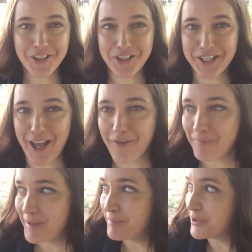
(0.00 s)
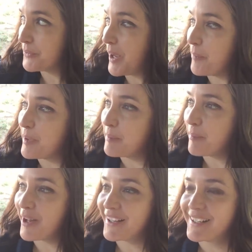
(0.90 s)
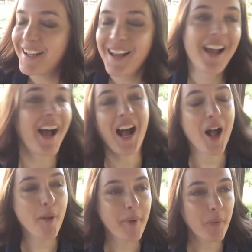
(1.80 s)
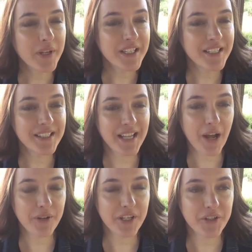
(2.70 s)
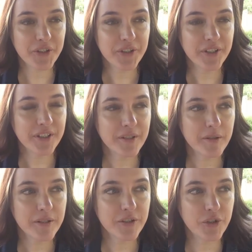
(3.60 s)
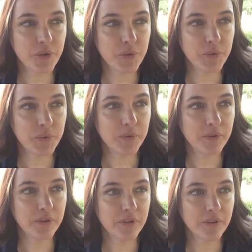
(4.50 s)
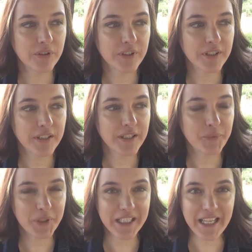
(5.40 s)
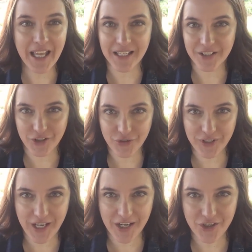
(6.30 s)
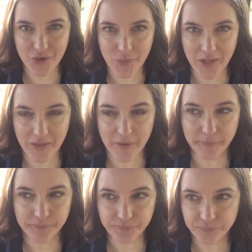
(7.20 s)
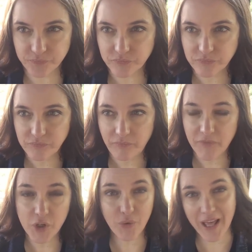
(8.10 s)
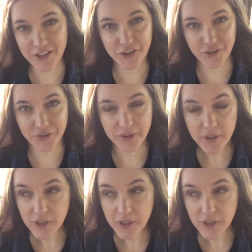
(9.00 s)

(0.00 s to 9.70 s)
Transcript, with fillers: just to have people around me. But um, I wanted to sit out here to really get into connection with gratitude.